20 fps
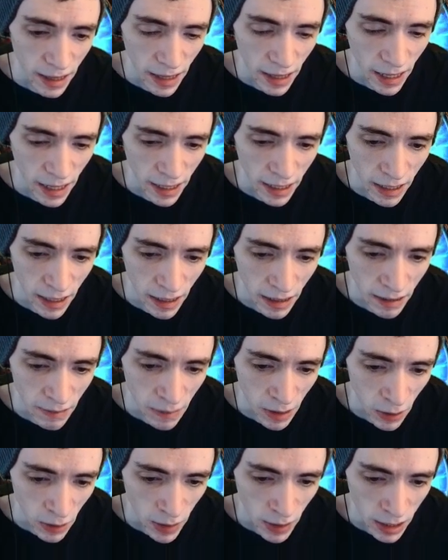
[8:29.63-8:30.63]
then I'm
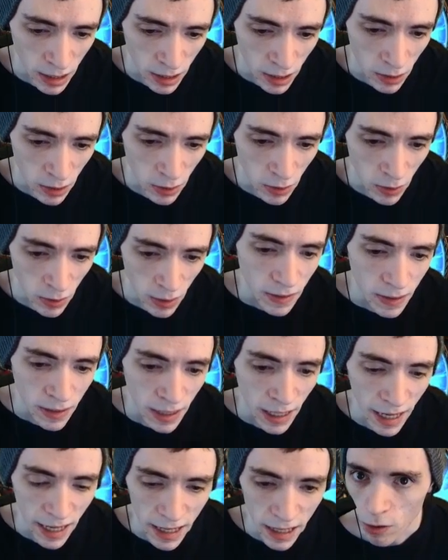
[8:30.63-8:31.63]
going to
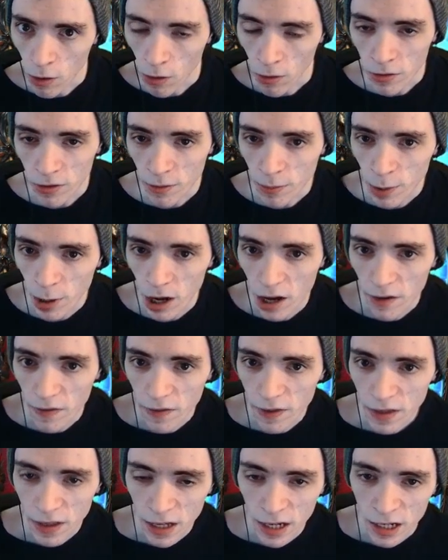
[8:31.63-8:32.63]
take all the
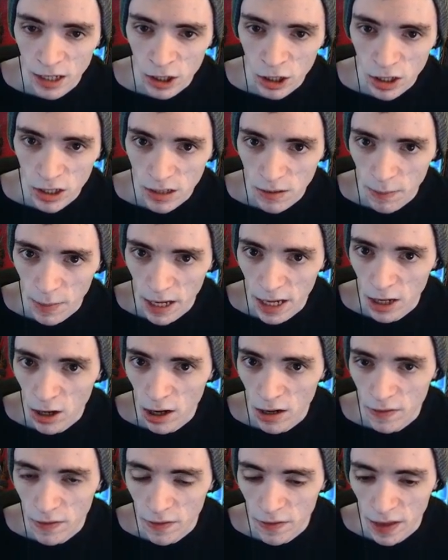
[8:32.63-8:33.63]
profit that I just made
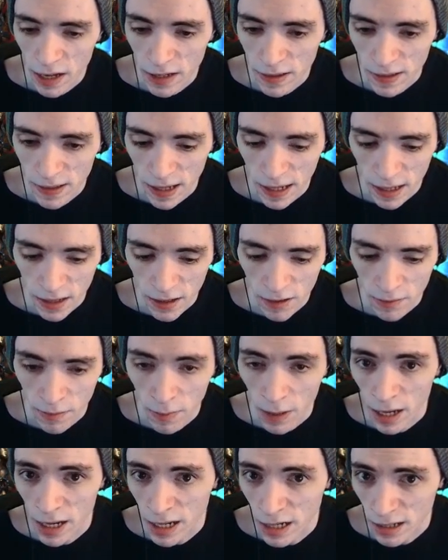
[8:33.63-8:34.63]
off of that cycle of
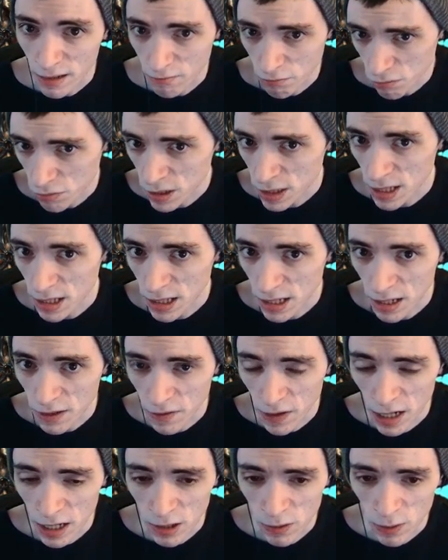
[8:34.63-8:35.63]
buying 60
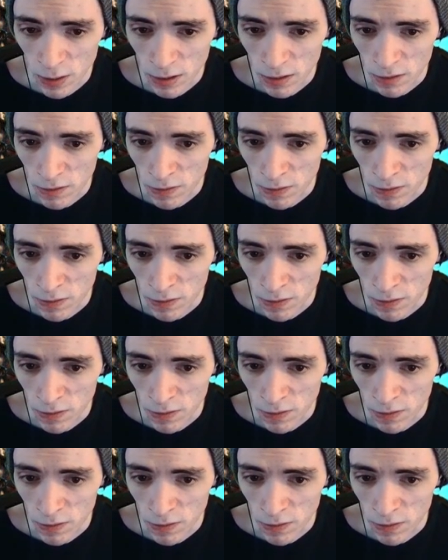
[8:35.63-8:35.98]
divines worth of